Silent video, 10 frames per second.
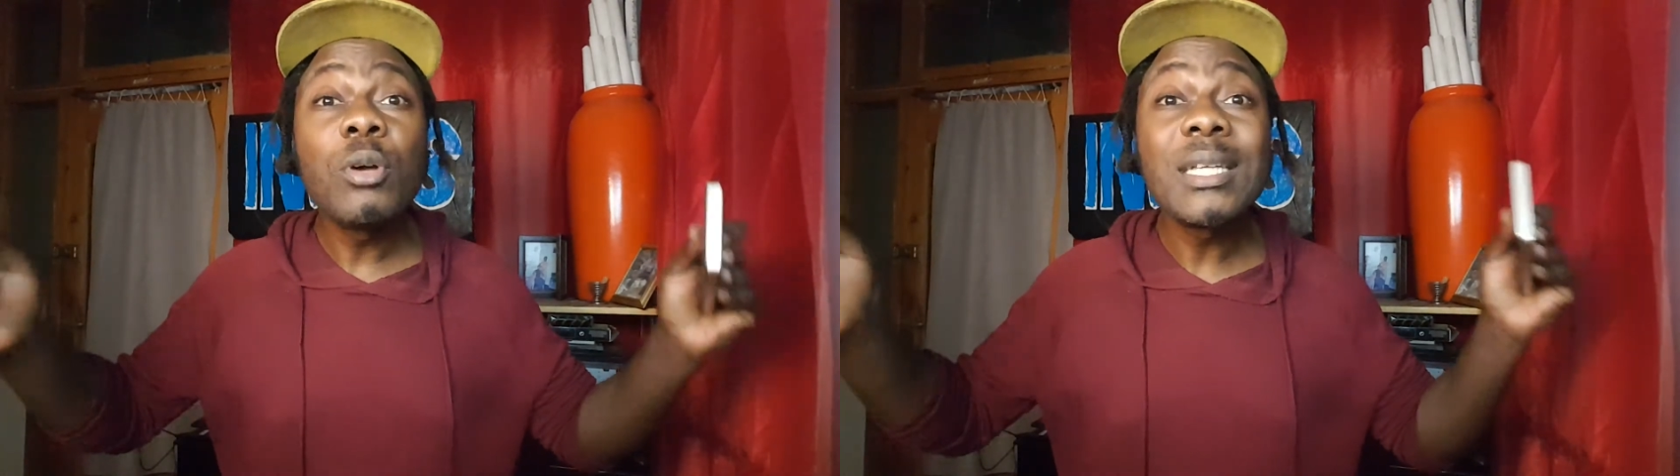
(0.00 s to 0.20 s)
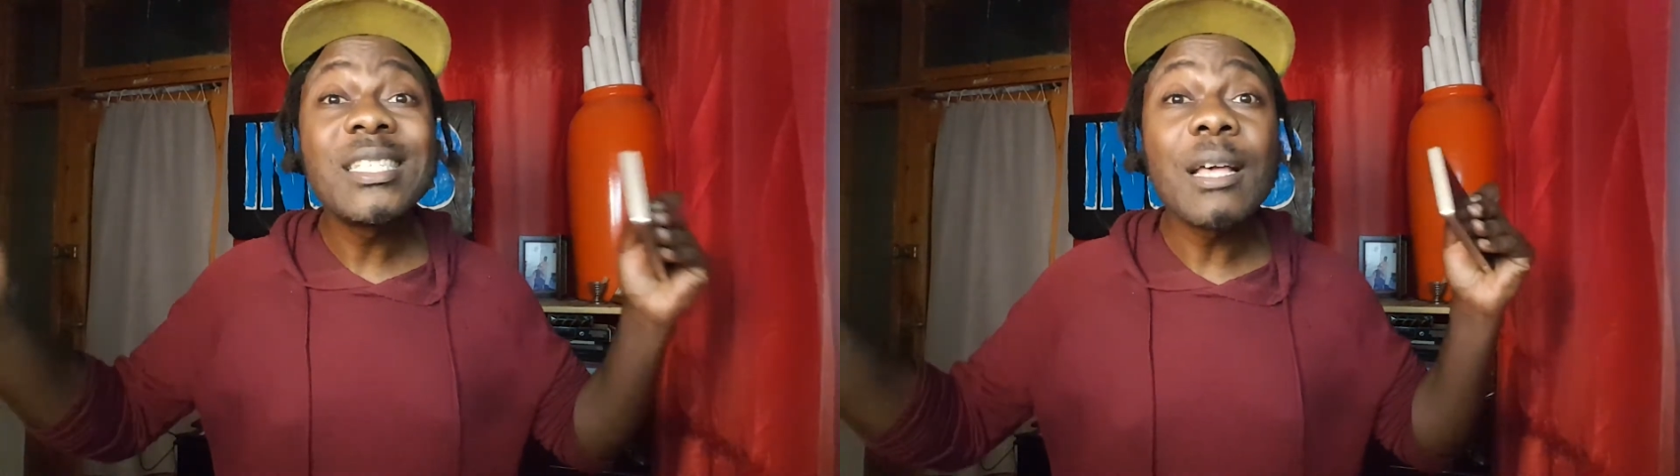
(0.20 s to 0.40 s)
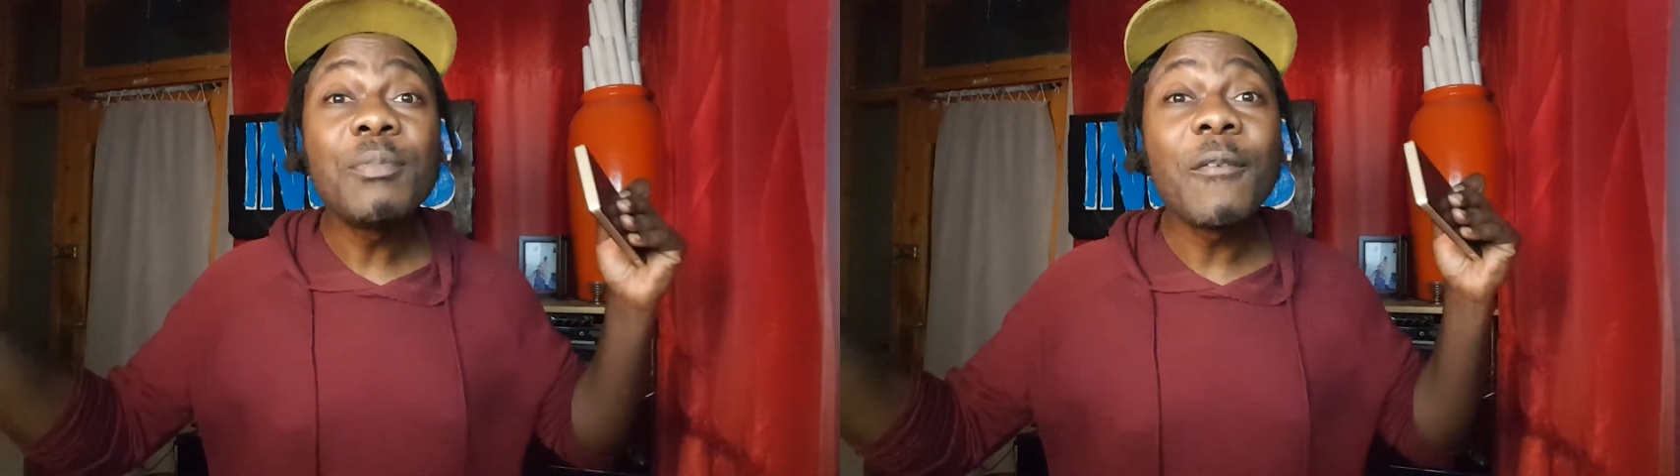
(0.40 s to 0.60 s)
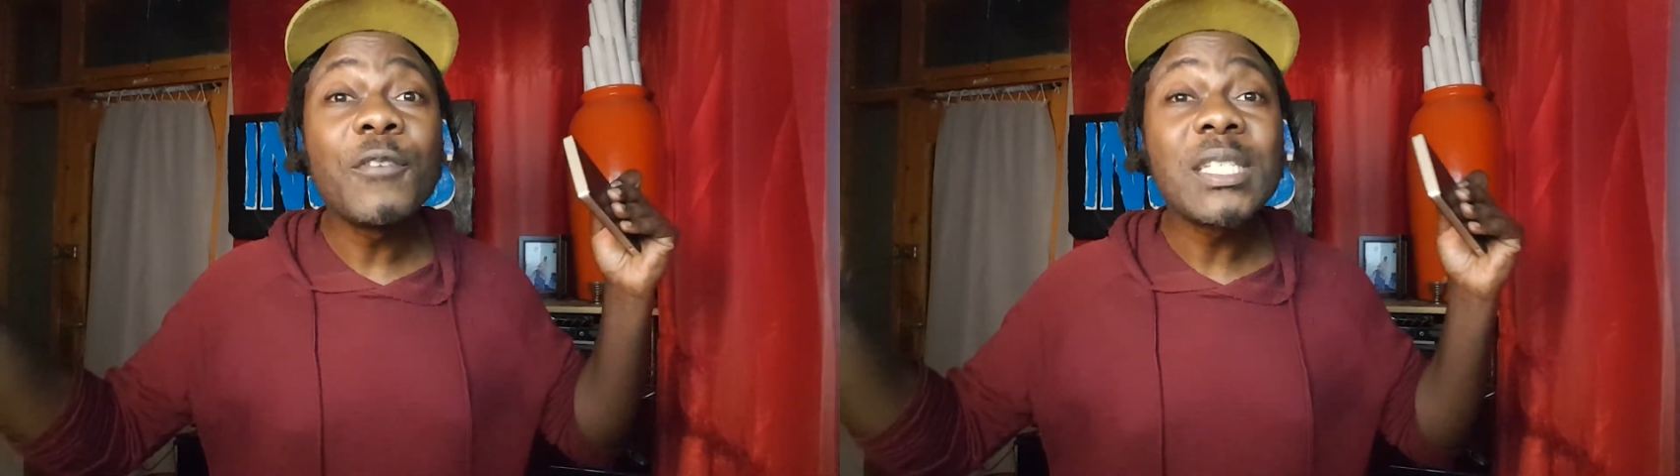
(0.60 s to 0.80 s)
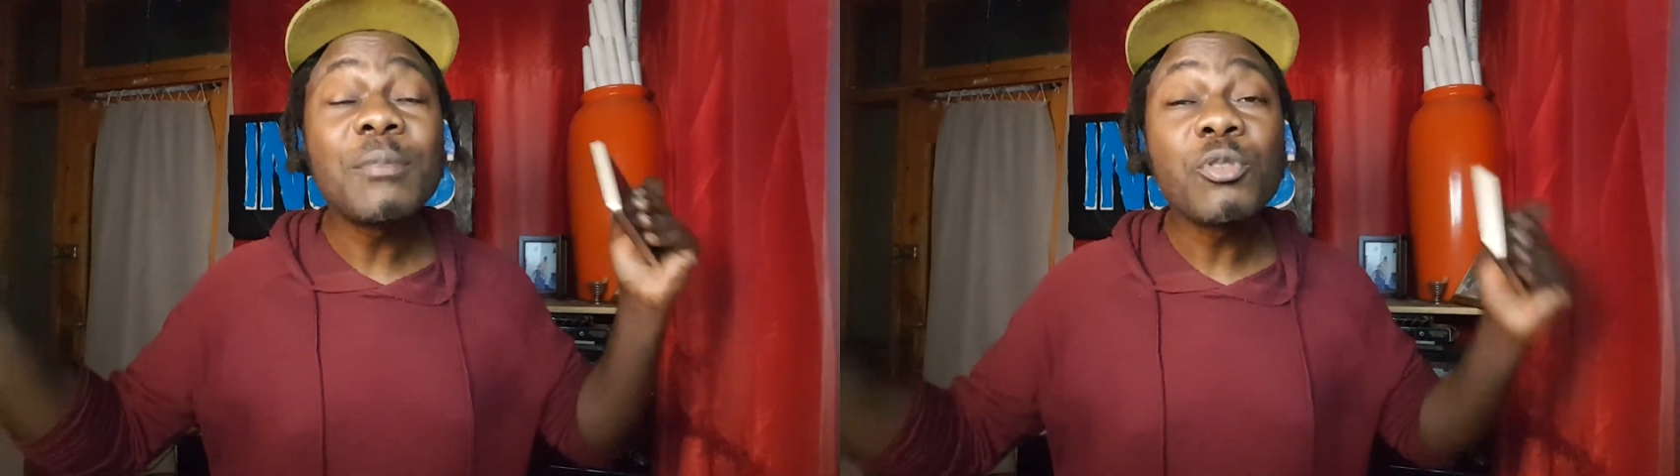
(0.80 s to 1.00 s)
got
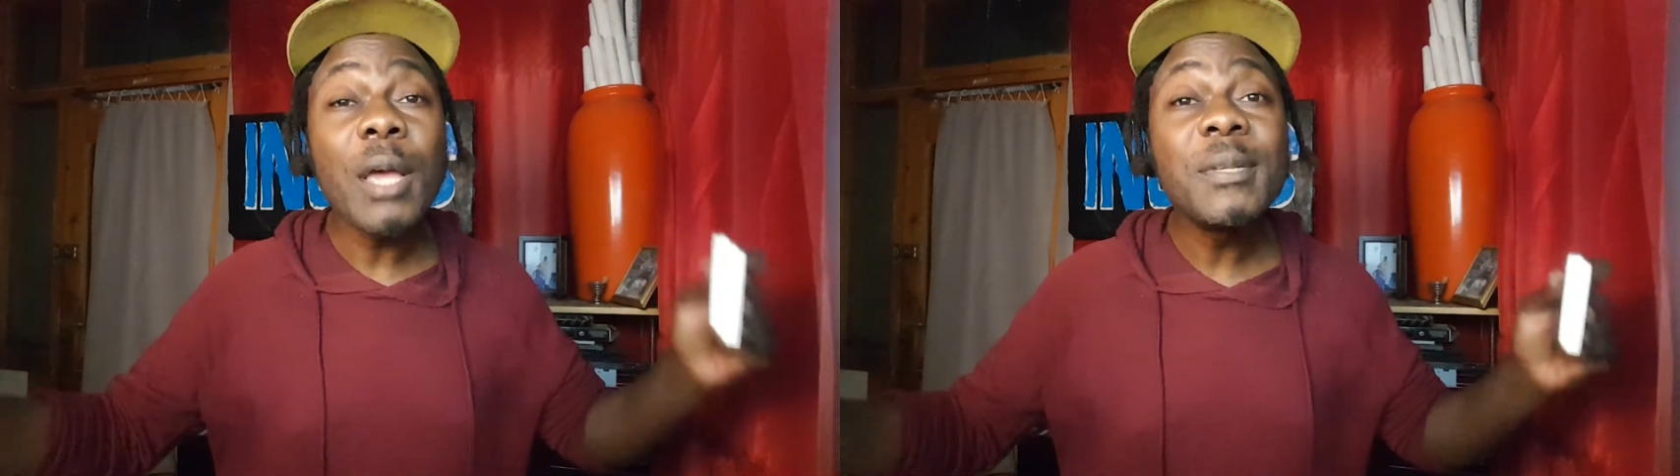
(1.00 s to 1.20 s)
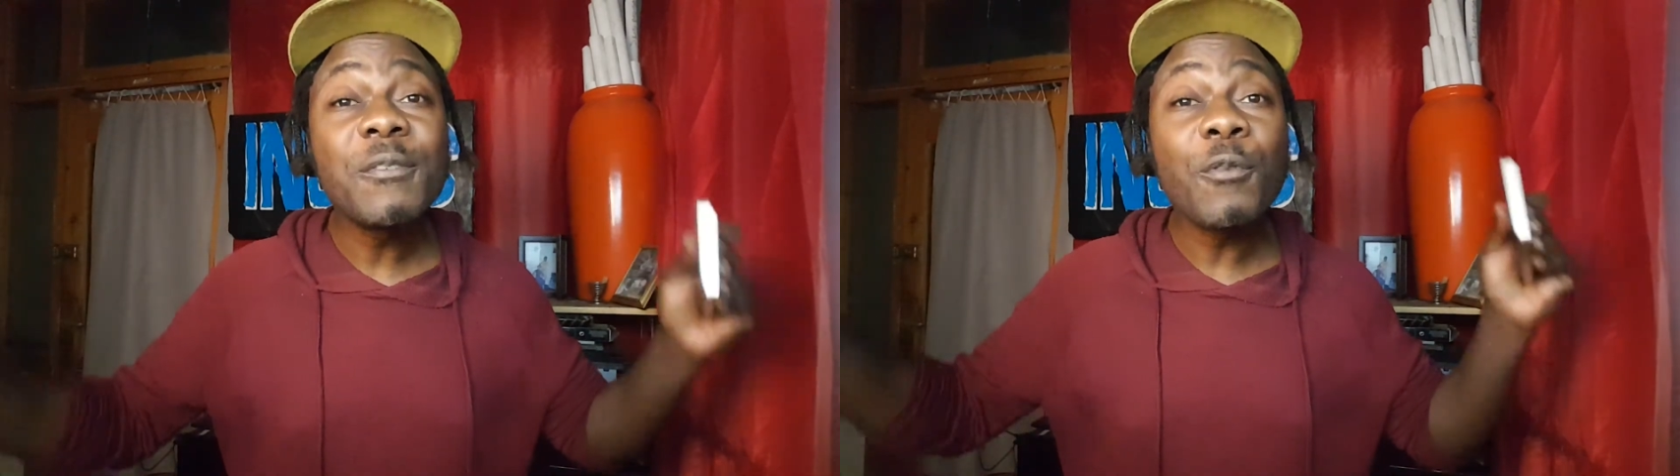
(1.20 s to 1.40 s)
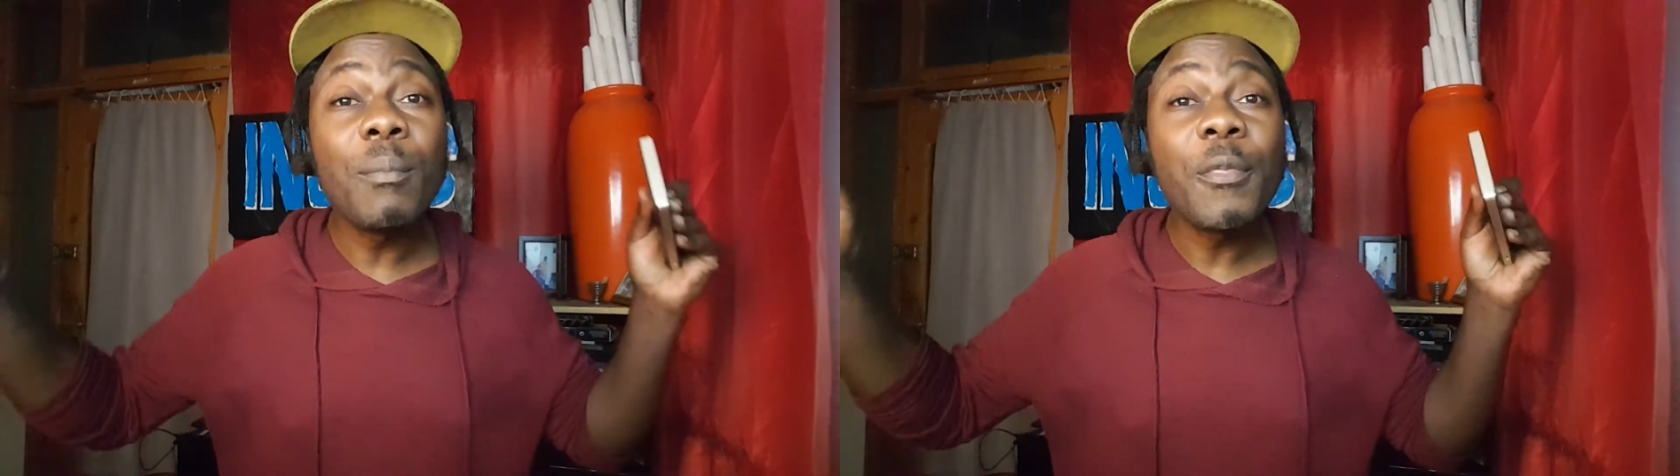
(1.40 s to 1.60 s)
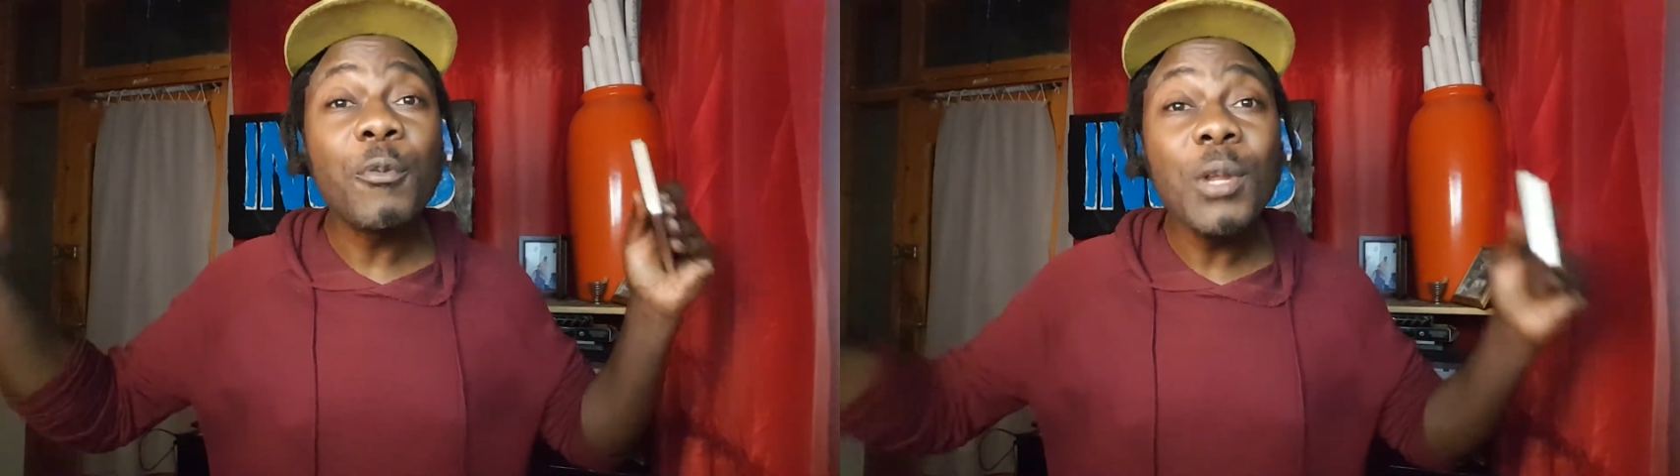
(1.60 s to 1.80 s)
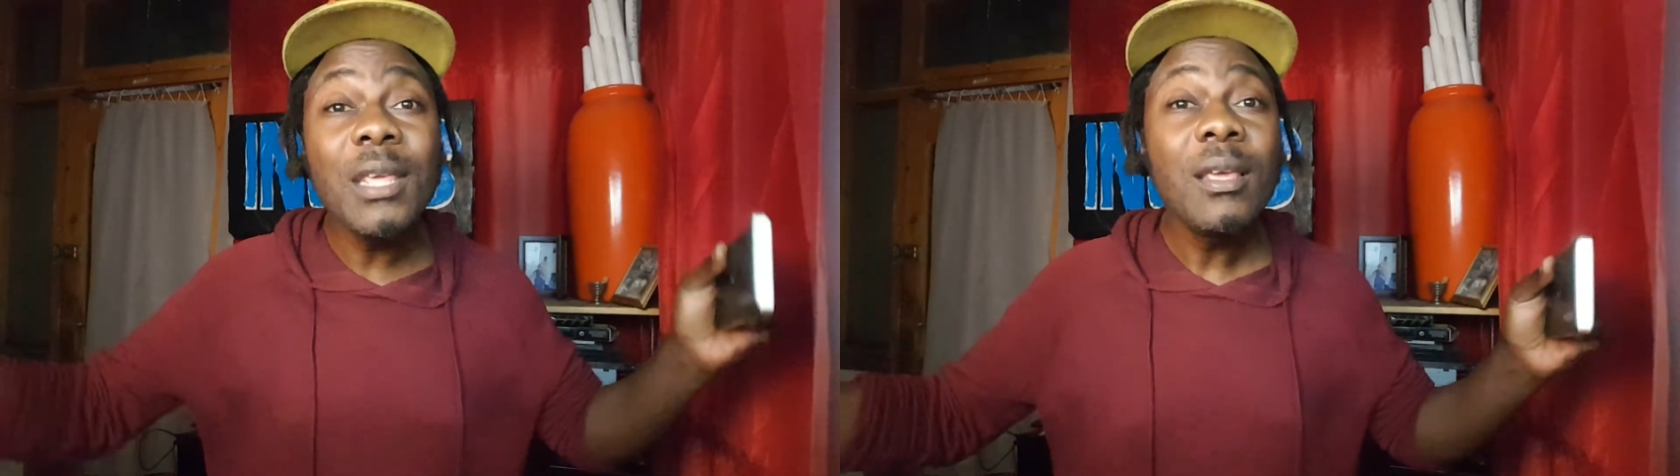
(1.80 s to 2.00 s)
subscribers from
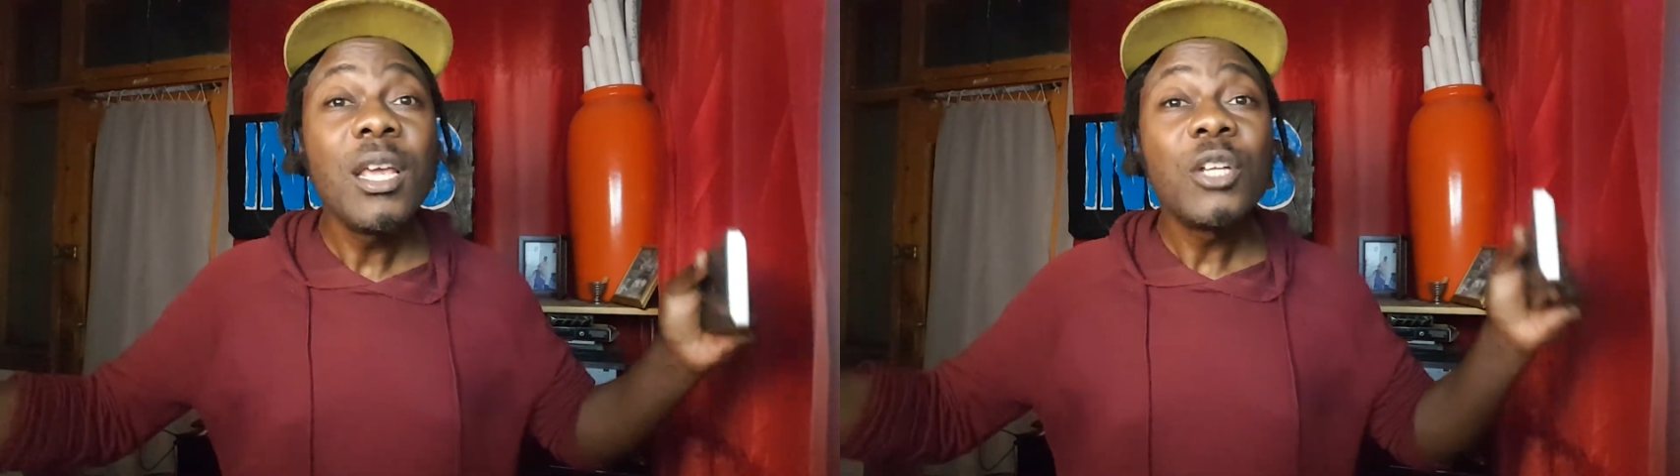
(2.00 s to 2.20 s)
3,000